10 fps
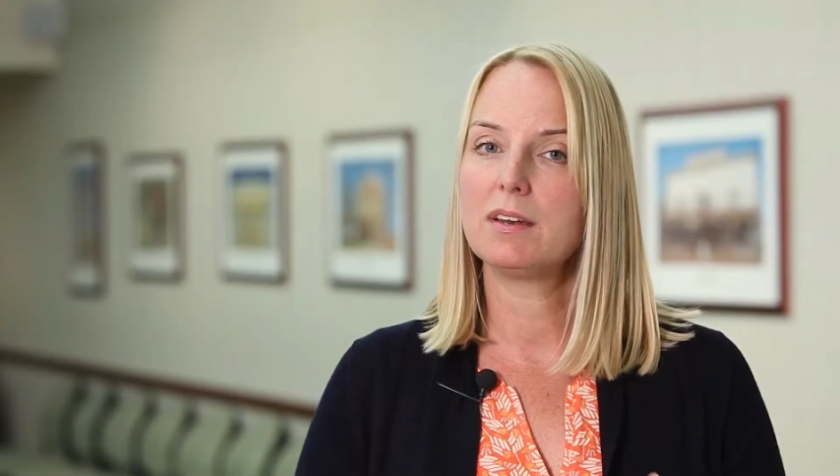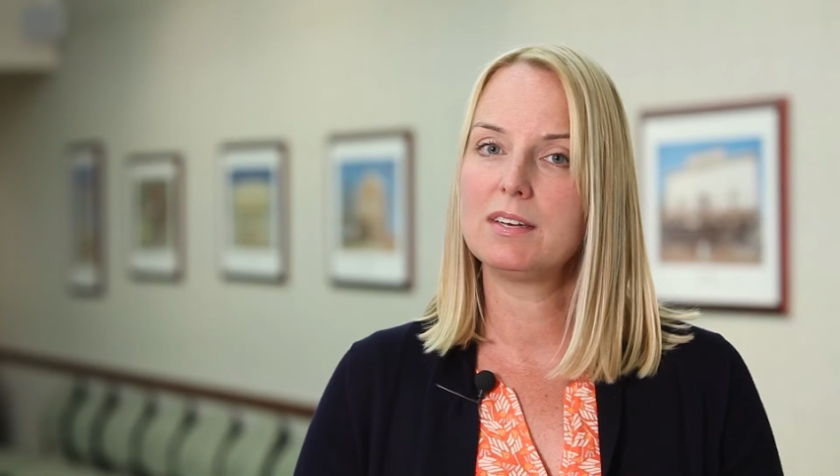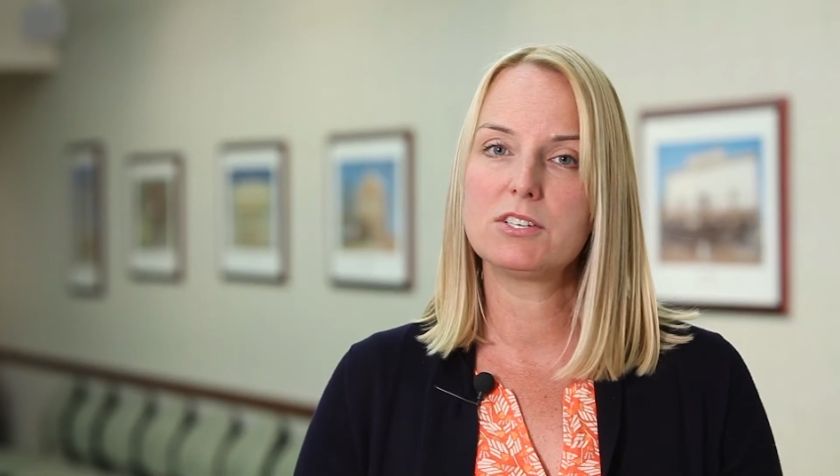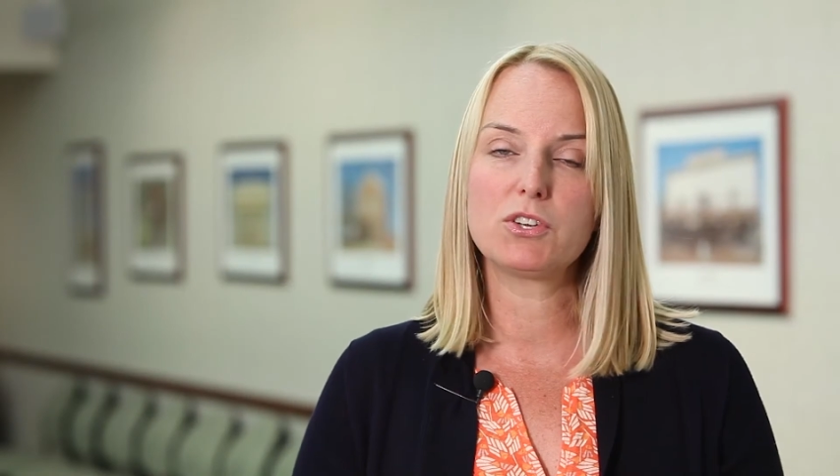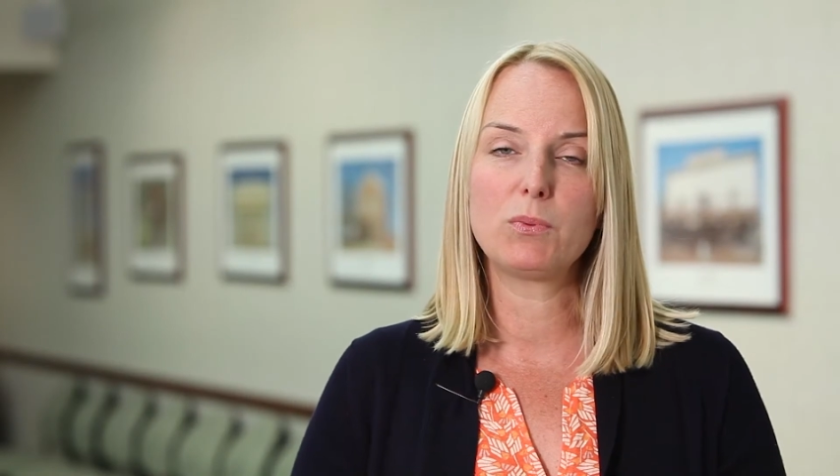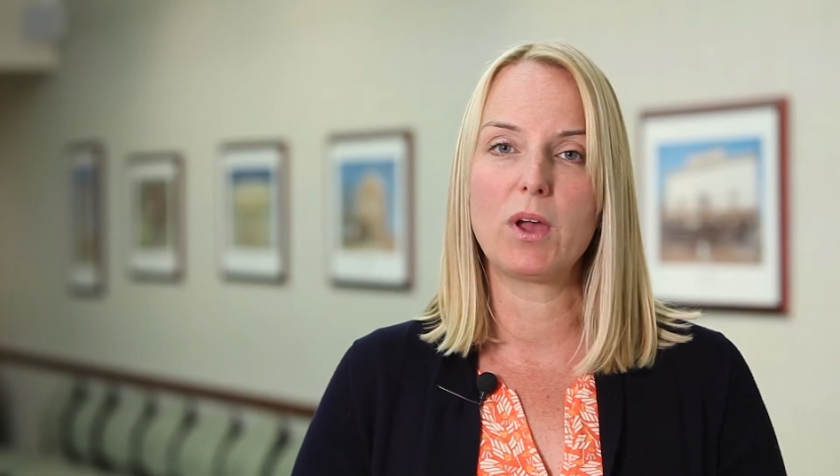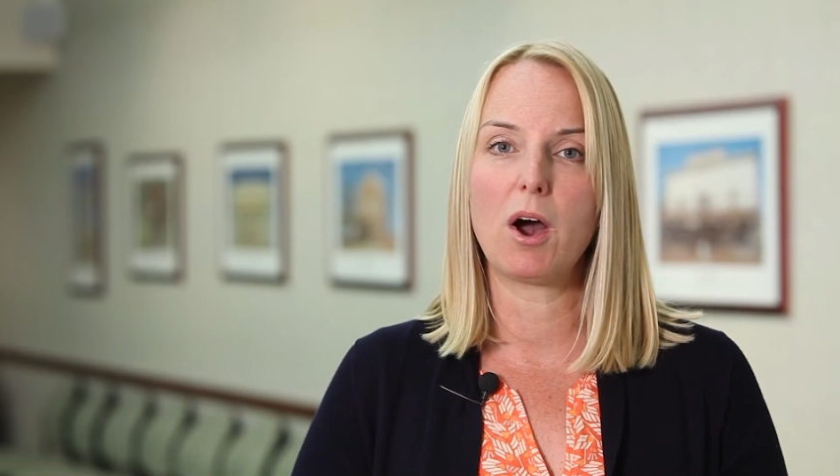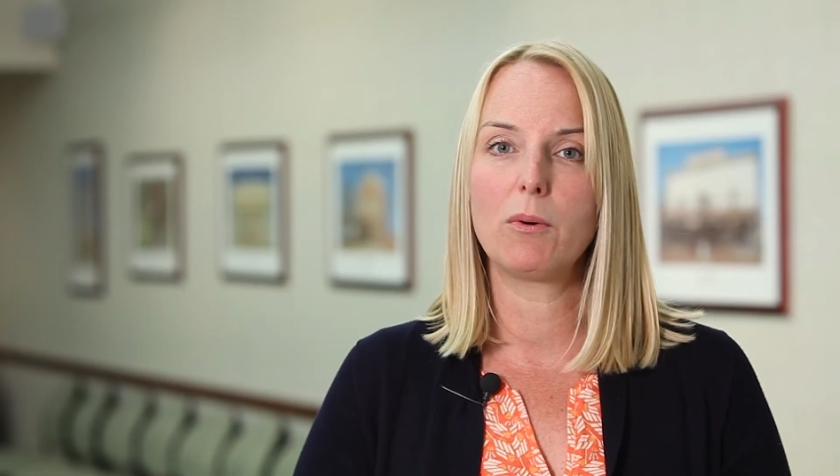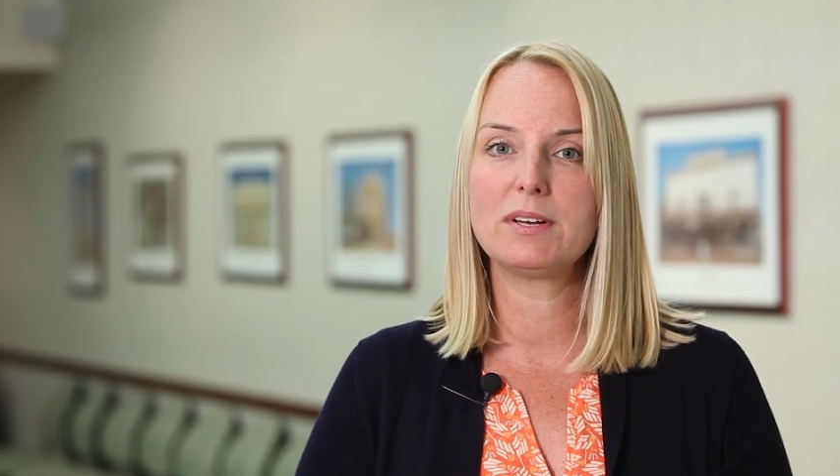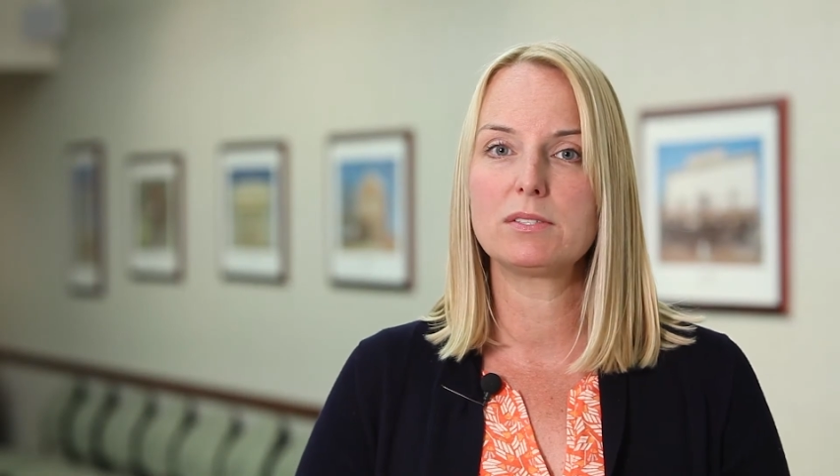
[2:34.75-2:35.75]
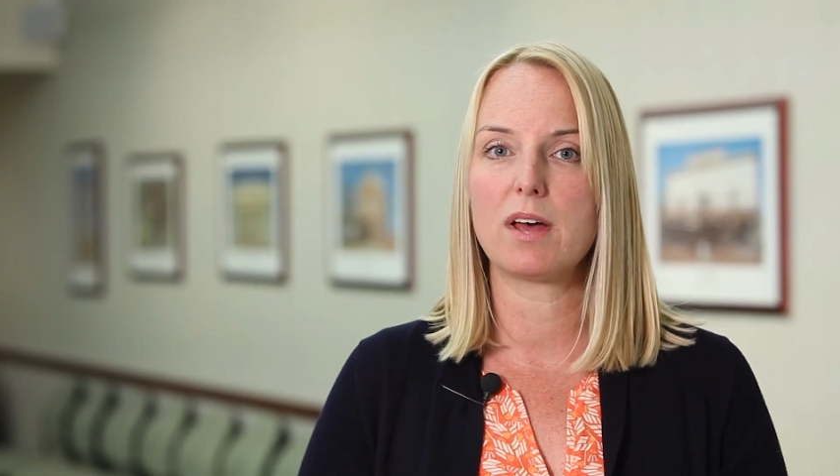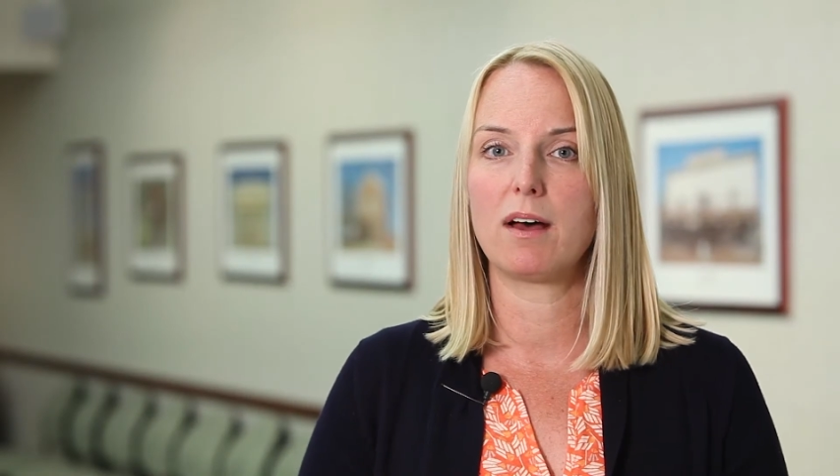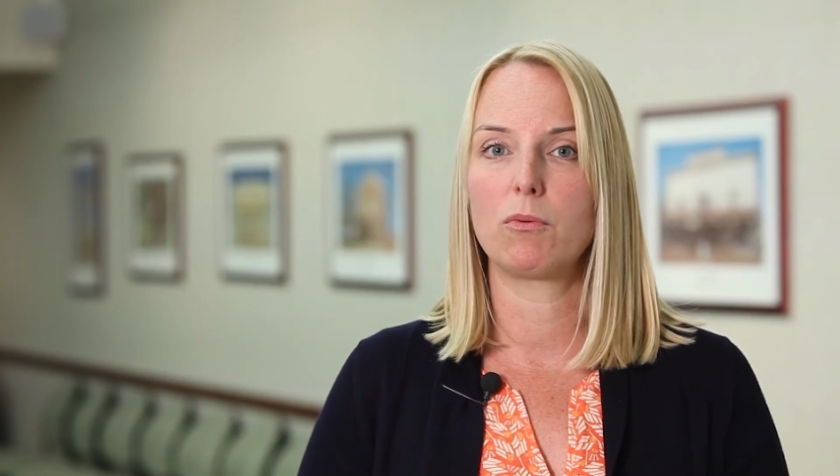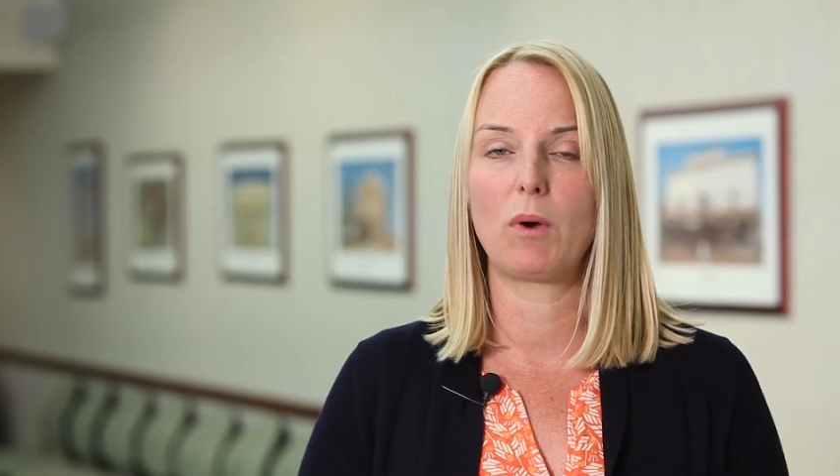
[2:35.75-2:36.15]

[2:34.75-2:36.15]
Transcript: addition, we always uh,